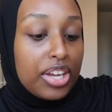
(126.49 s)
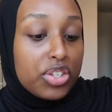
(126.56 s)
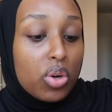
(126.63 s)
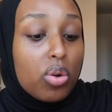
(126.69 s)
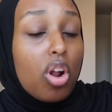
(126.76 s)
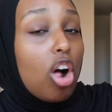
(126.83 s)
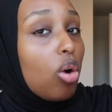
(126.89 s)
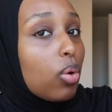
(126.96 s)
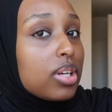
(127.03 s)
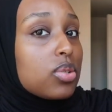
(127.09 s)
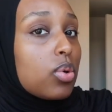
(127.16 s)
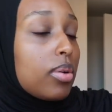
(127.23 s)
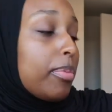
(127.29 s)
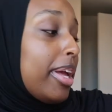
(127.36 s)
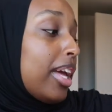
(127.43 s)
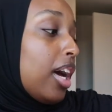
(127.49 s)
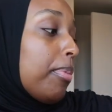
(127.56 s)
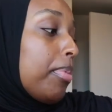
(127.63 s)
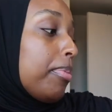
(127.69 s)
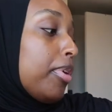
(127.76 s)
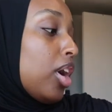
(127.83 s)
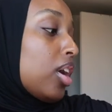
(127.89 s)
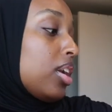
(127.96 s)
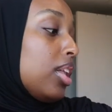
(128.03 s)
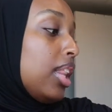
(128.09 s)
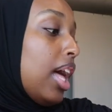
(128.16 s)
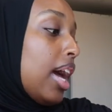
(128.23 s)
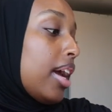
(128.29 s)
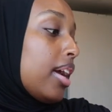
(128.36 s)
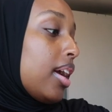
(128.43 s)
I don't always wear makeup, I'm not gonna
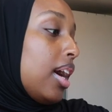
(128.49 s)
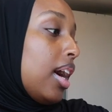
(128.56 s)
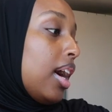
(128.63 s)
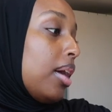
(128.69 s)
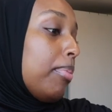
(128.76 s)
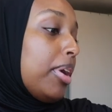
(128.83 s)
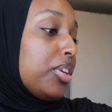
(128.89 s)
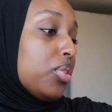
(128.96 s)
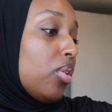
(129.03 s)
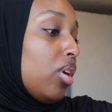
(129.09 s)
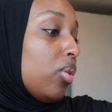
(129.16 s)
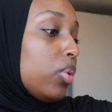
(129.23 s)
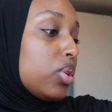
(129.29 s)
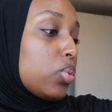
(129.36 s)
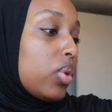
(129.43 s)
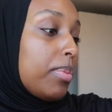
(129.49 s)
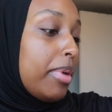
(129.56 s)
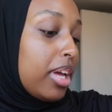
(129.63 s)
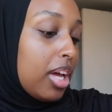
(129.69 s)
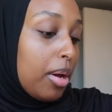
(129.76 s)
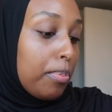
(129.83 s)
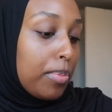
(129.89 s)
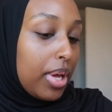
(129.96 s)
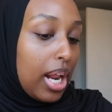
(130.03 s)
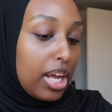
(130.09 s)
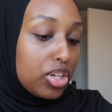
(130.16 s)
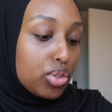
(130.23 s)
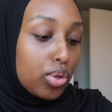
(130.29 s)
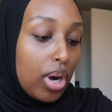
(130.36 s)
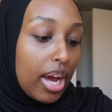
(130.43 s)
lie. I don't always wear makeup, but
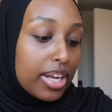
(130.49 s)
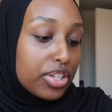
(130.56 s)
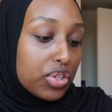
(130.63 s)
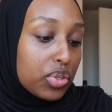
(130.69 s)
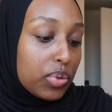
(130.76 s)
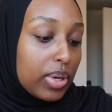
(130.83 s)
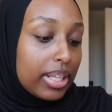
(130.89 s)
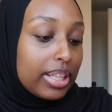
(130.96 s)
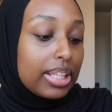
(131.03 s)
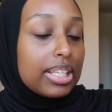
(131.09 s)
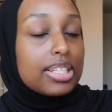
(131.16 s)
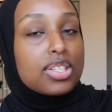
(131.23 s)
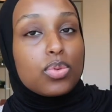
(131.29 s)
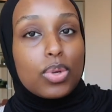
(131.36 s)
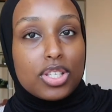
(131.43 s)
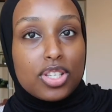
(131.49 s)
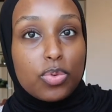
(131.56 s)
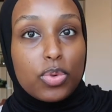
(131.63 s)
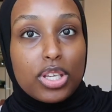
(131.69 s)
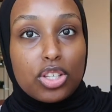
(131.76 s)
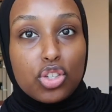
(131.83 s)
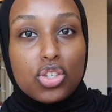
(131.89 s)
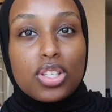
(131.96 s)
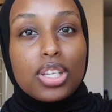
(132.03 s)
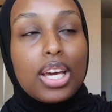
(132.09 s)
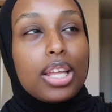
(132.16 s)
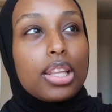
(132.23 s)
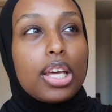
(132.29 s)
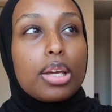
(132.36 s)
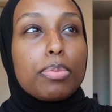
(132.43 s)
I try to at least once a week just to
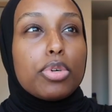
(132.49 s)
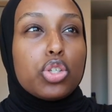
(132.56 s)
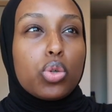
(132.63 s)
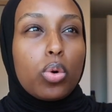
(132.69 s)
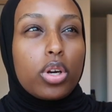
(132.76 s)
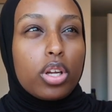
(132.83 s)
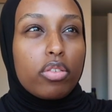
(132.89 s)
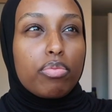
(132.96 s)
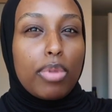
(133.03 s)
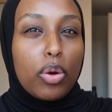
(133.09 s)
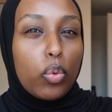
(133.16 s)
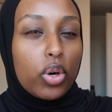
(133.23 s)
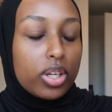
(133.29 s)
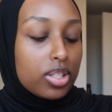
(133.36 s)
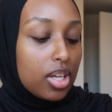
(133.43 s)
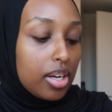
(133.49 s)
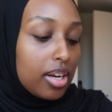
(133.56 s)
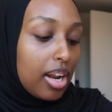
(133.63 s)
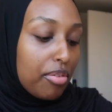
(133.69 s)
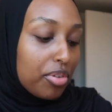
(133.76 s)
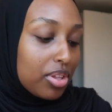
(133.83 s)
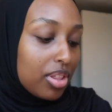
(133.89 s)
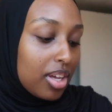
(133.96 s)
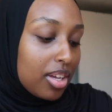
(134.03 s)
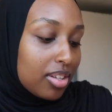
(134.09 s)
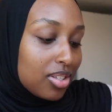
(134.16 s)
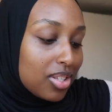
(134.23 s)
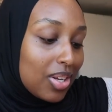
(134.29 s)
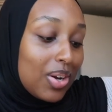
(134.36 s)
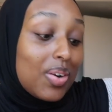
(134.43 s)
get like majority of my work done and
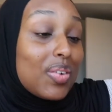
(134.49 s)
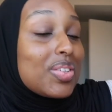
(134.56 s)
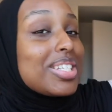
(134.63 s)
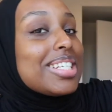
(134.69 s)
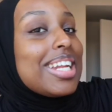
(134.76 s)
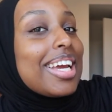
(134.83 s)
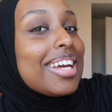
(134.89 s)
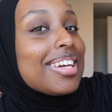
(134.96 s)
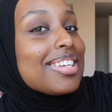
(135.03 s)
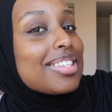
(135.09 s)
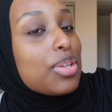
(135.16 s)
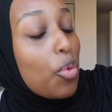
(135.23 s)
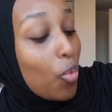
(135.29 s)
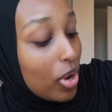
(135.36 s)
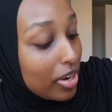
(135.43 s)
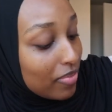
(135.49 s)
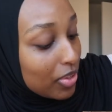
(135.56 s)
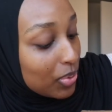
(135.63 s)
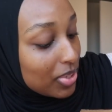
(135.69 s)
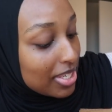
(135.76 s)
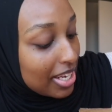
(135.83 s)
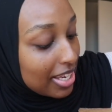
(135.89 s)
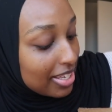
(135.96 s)
everything. So today is one of those